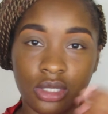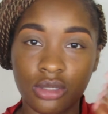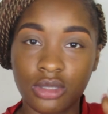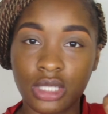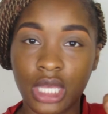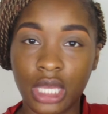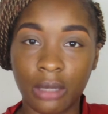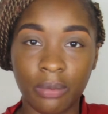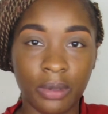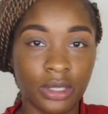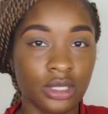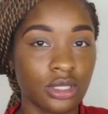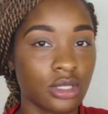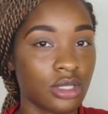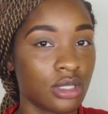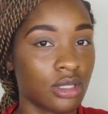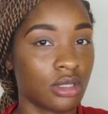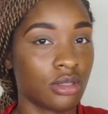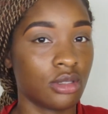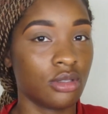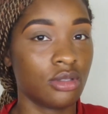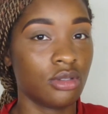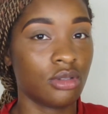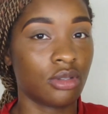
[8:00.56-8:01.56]
you take pictures
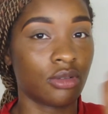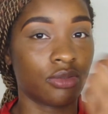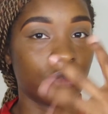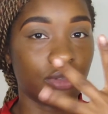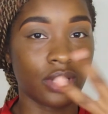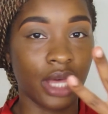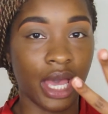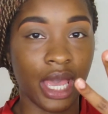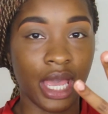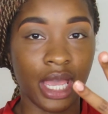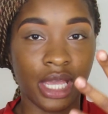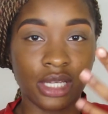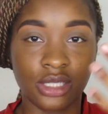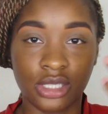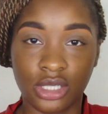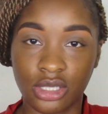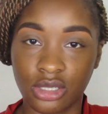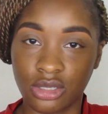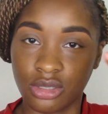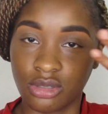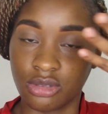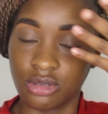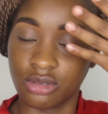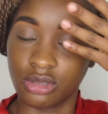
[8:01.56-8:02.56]
and you do the flash
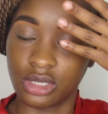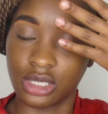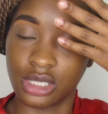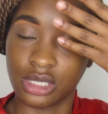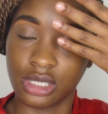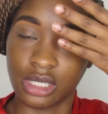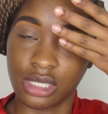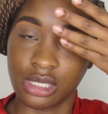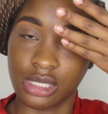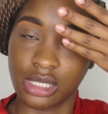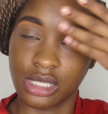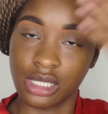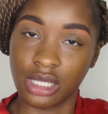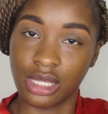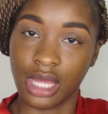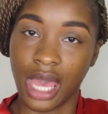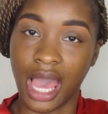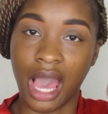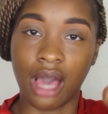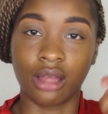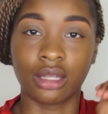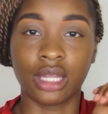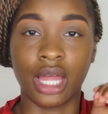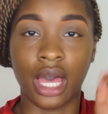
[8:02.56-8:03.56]
and you just can see the
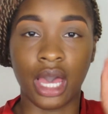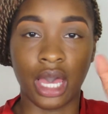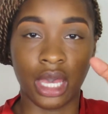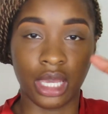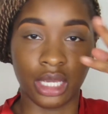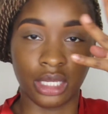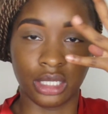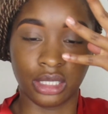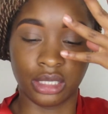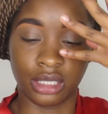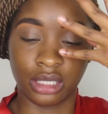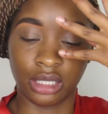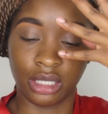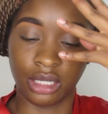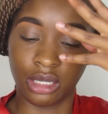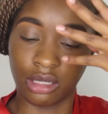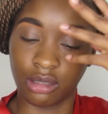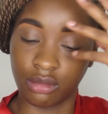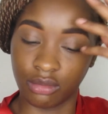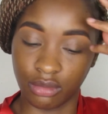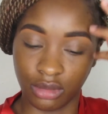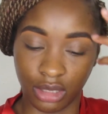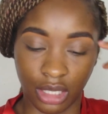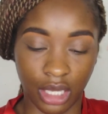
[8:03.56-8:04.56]
outline
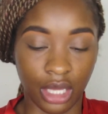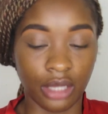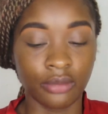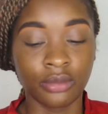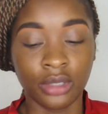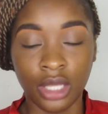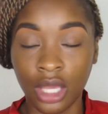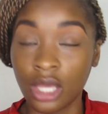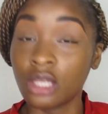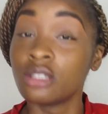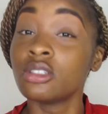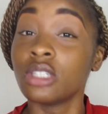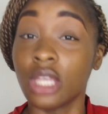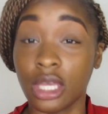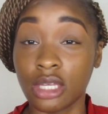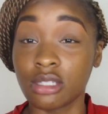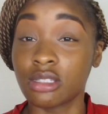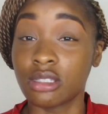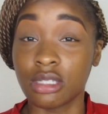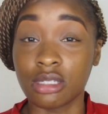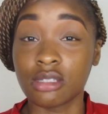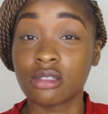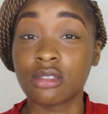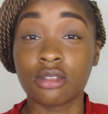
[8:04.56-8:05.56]
of, yeah.
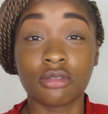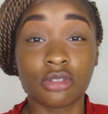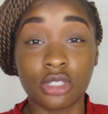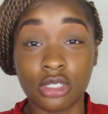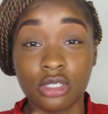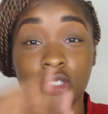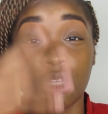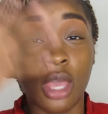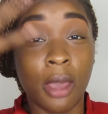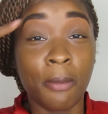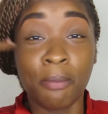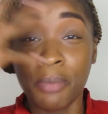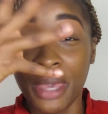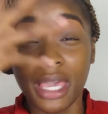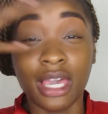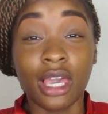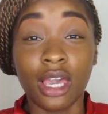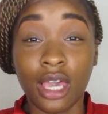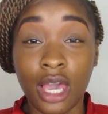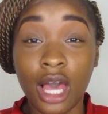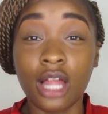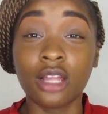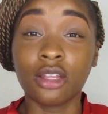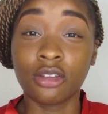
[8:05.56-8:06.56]
Yes, sis. So just pick
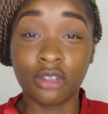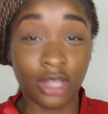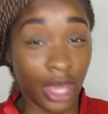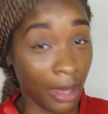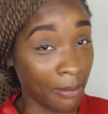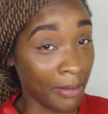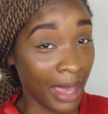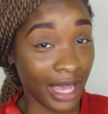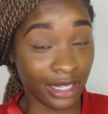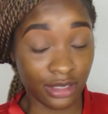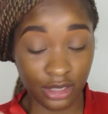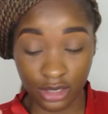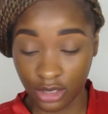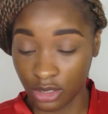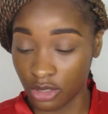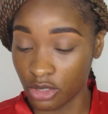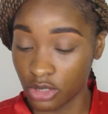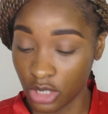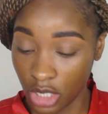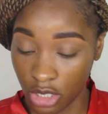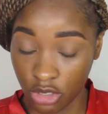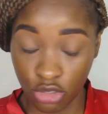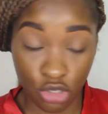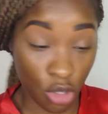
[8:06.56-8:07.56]
a color that matches your
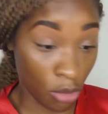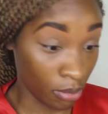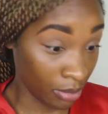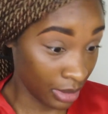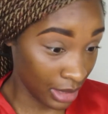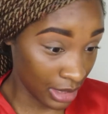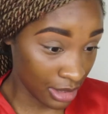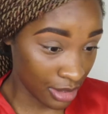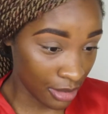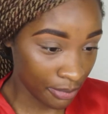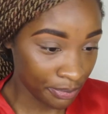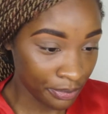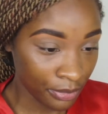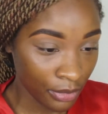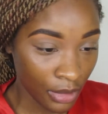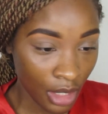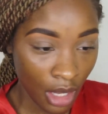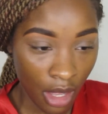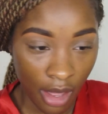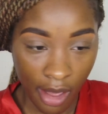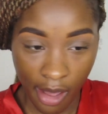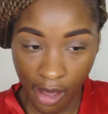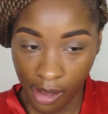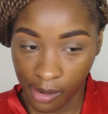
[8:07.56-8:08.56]
skin tone, please.
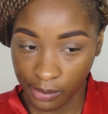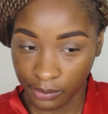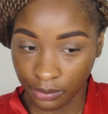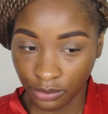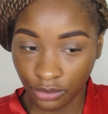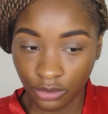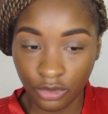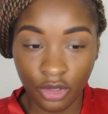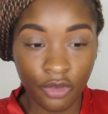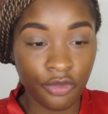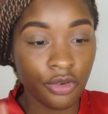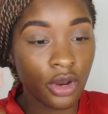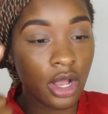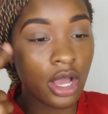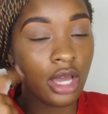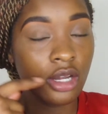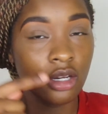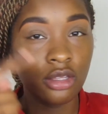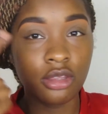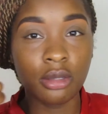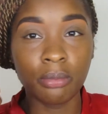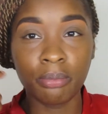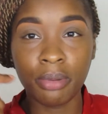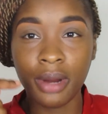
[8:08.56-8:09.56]
For
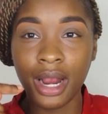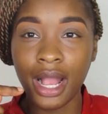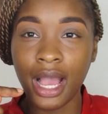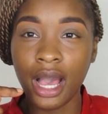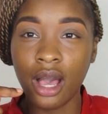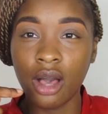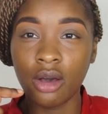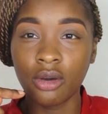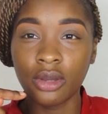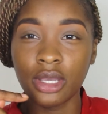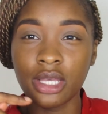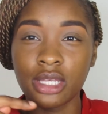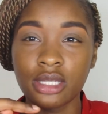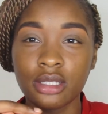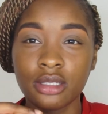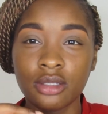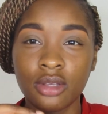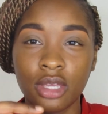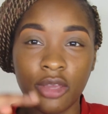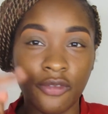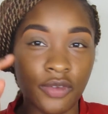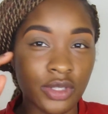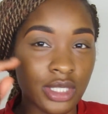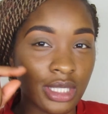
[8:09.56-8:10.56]
under the brow,
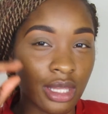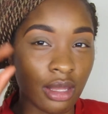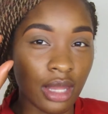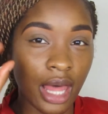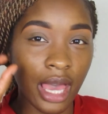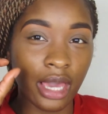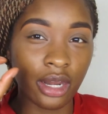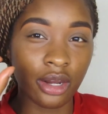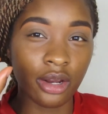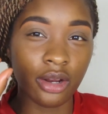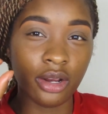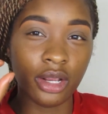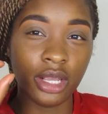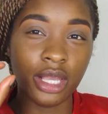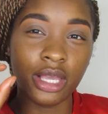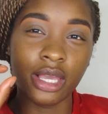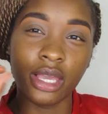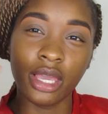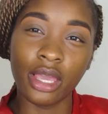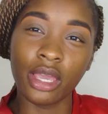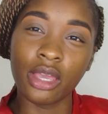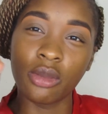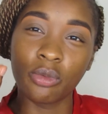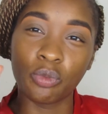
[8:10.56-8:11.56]
if it's lighter,
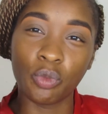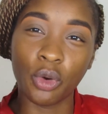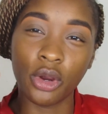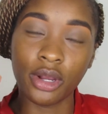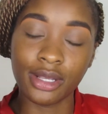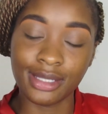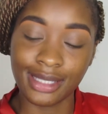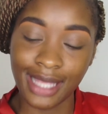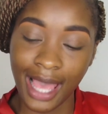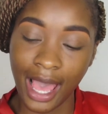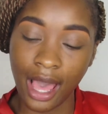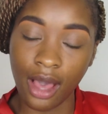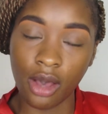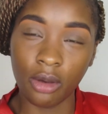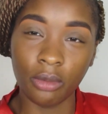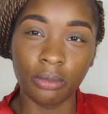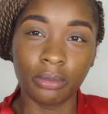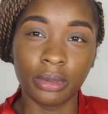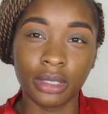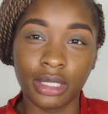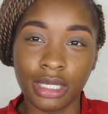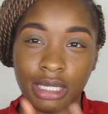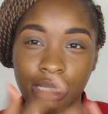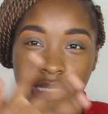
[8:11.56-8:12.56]
it works
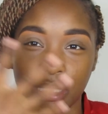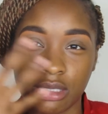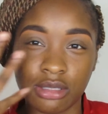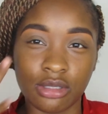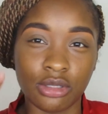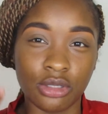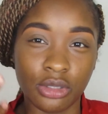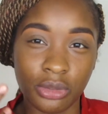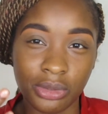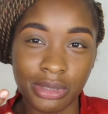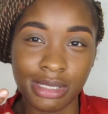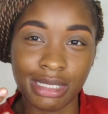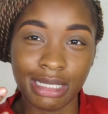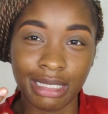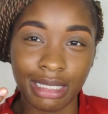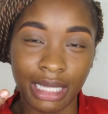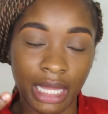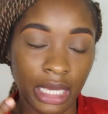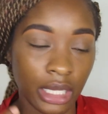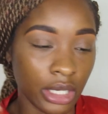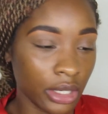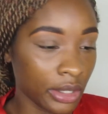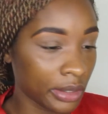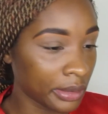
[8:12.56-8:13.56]
out because you'll see
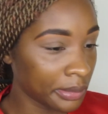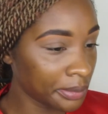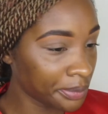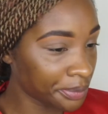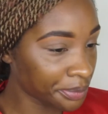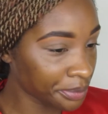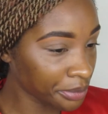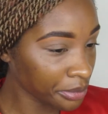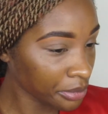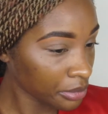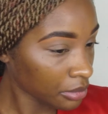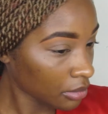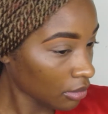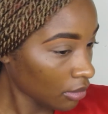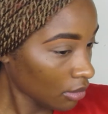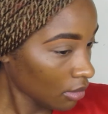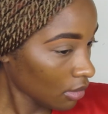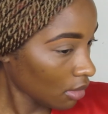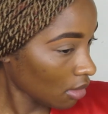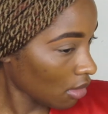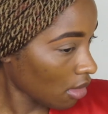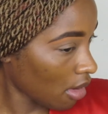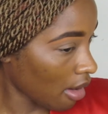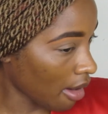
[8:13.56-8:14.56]
later.
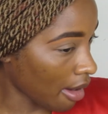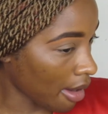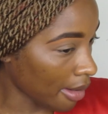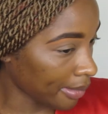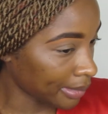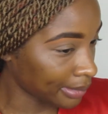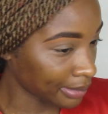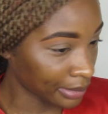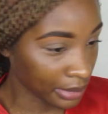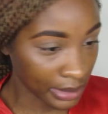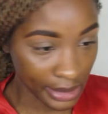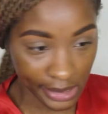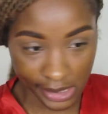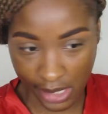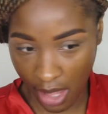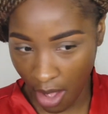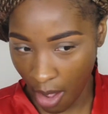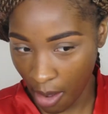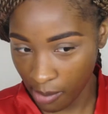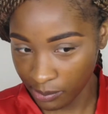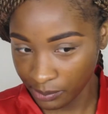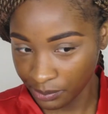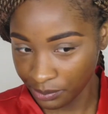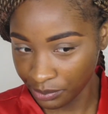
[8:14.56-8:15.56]
But
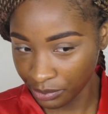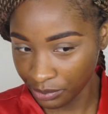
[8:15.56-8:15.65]
yeah.